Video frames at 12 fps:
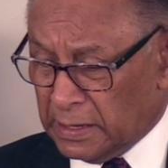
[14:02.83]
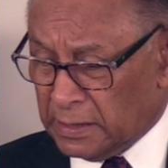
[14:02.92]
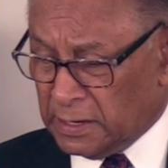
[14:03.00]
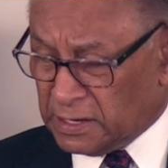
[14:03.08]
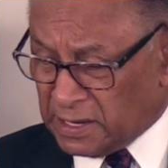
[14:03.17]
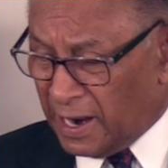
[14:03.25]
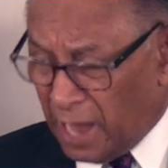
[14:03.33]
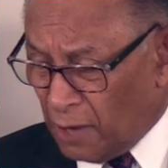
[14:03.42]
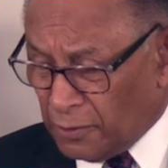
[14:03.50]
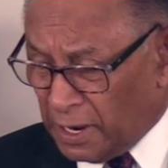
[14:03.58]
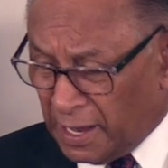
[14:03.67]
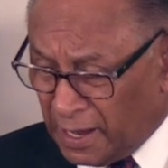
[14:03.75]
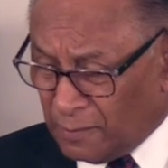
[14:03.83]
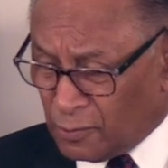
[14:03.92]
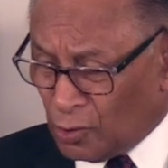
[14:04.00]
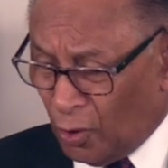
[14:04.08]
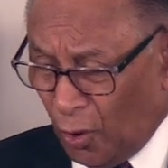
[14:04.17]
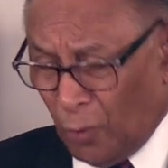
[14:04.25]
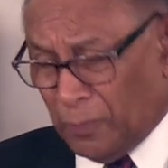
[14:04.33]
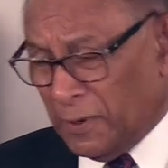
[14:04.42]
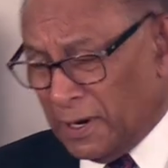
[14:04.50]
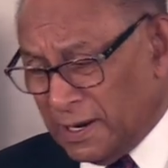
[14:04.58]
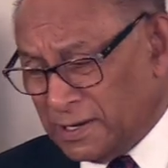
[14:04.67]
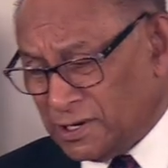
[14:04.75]
this allowed him to
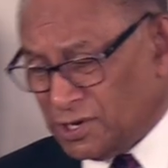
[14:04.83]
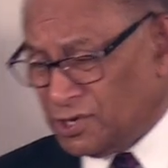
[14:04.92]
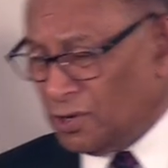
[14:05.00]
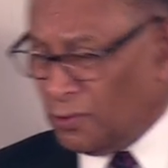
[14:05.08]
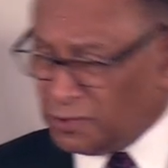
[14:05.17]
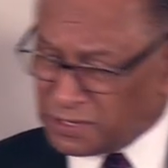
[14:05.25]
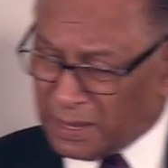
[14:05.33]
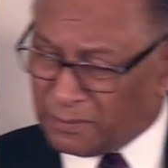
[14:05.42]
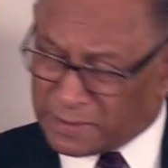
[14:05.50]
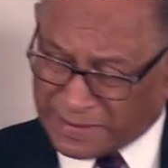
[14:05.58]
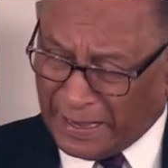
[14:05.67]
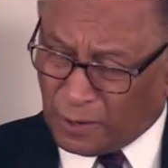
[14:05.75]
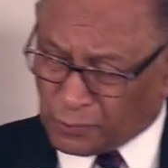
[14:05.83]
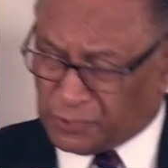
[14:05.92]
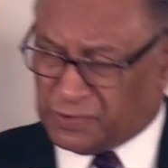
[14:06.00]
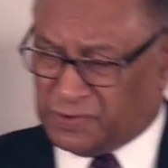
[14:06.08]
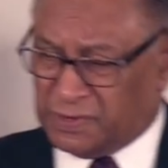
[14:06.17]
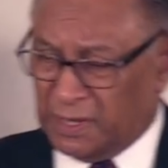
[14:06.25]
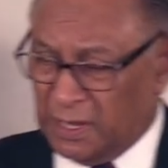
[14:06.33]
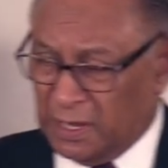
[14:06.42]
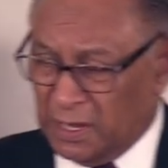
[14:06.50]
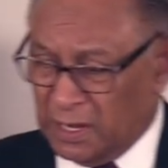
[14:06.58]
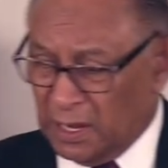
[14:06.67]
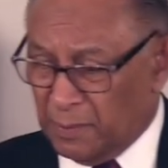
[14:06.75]
openly just sow some doubts
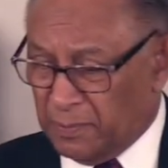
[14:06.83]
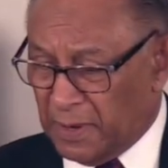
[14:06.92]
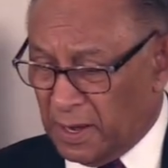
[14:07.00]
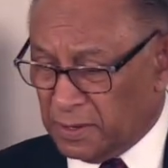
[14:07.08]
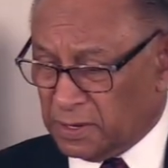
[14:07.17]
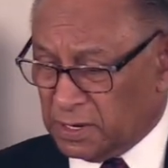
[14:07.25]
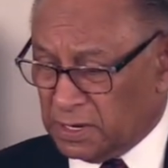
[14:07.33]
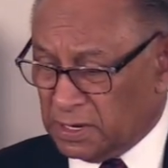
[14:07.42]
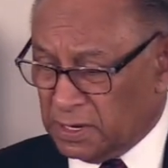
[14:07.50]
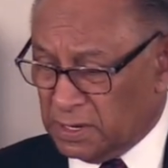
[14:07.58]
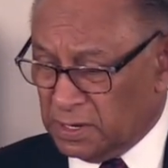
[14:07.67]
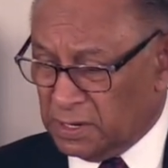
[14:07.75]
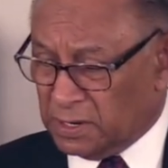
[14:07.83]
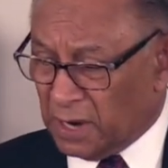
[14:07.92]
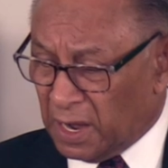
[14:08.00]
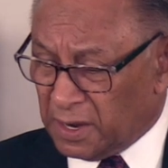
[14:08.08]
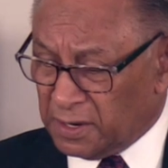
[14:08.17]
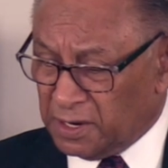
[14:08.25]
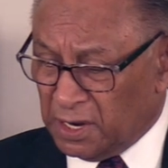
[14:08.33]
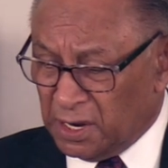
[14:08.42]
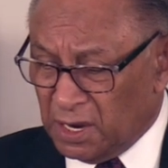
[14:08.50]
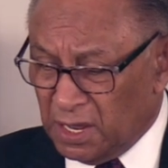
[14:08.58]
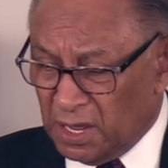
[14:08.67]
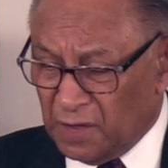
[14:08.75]
about God
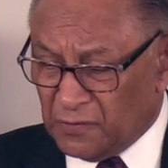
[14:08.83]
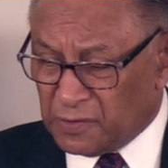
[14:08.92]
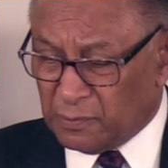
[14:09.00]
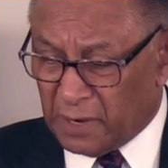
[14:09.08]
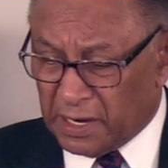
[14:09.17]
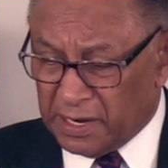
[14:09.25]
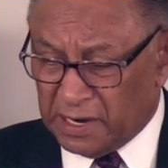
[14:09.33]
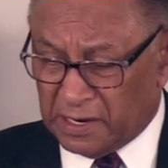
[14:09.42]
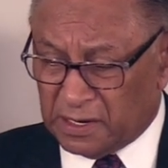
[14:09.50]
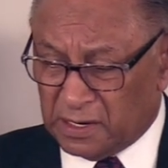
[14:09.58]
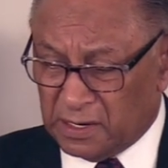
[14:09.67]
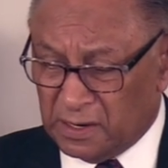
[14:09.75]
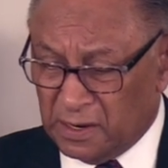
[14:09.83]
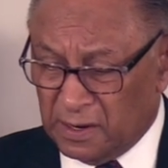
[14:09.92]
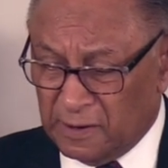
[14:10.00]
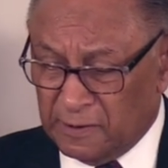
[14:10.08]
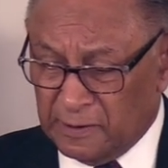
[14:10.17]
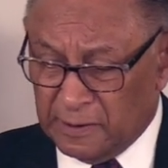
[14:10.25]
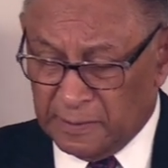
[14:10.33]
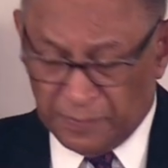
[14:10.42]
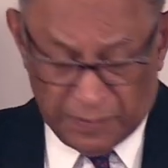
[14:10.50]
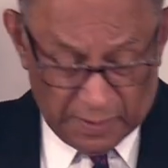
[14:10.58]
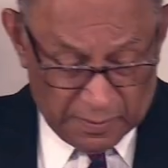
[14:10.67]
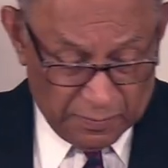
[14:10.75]
in Eve's mind.
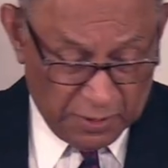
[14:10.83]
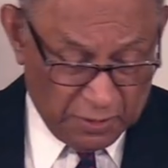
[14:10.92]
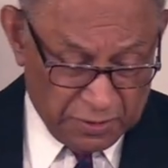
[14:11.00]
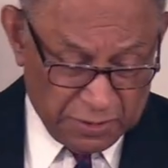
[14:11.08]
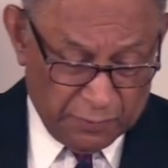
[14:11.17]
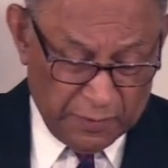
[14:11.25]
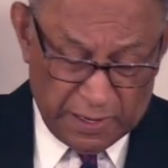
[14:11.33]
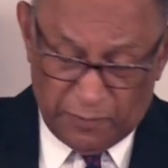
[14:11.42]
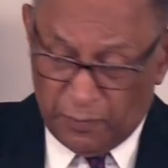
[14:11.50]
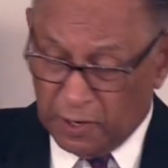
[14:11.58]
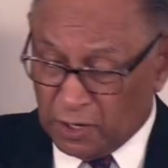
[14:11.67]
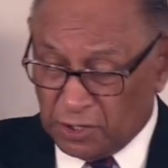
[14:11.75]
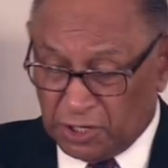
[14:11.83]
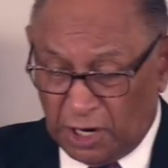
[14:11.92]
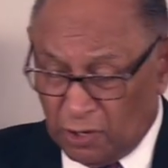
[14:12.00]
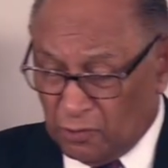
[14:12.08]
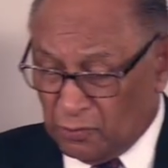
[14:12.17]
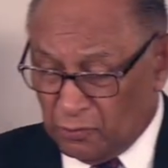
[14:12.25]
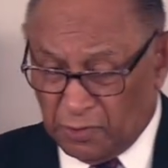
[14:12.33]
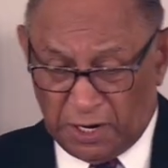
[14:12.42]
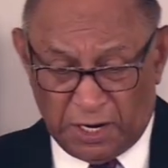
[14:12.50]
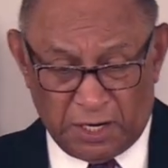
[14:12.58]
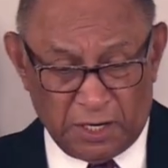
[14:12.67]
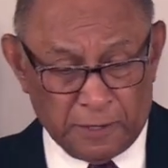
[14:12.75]
Because if we, if we continue to
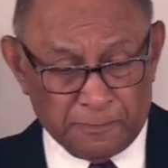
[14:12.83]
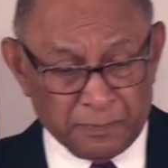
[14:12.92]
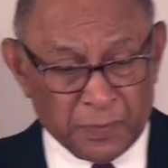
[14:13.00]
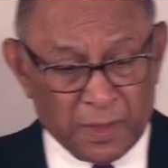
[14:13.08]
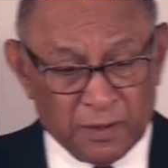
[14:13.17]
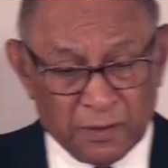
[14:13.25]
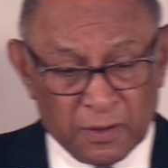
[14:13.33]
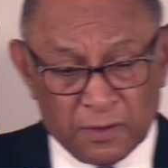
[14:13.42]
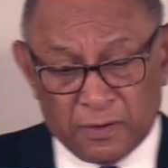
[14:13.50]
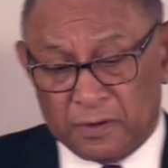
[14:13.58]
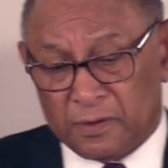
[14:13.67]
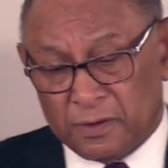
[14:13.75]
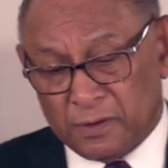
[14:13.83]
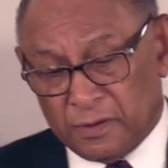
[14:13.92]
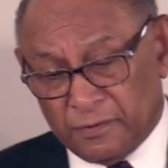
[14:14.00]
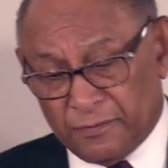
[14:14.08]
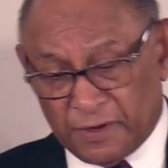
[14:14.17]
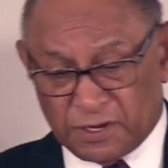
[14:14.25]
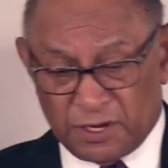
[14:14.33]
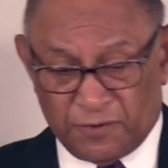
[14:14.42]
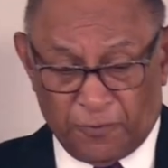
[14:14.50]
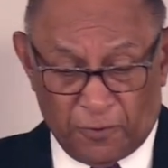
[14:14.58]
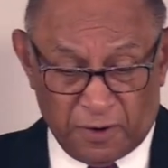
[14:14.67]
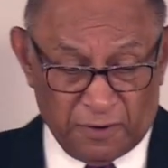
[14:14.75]
read, verses
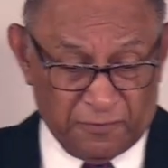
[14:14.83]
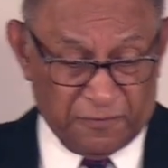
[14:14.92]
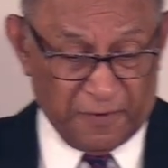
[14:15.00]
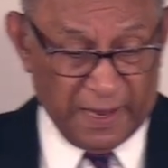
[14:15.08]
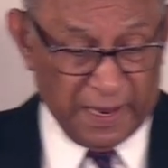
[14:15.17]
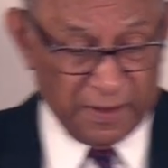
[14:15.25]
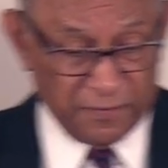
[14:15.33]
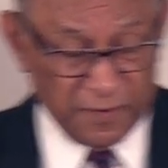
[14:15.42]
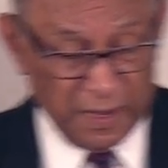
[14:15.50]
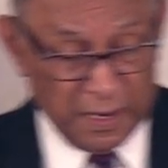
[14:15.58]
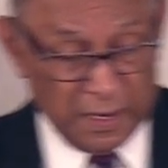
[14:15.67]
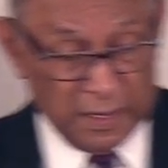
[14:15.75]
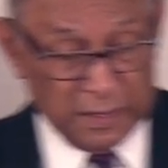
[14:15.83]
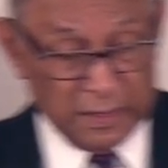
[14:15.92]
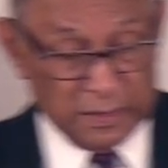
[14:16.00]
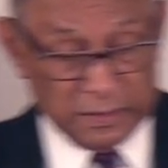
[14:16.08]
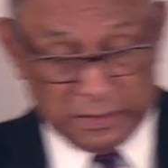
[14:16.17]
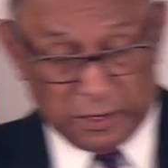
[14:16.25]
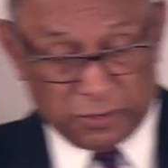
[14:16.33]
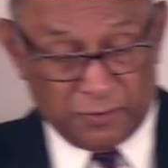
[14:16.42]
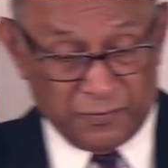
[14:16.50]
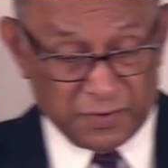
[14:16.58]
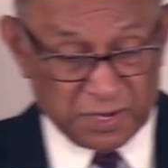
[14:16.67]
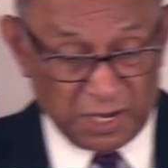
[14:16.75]
4 and 5, the
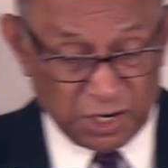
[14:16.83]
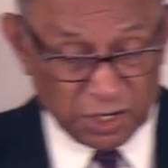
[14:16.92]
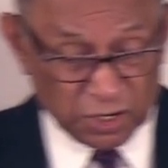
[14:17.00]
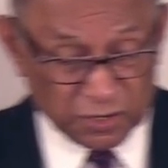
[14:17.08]
conversation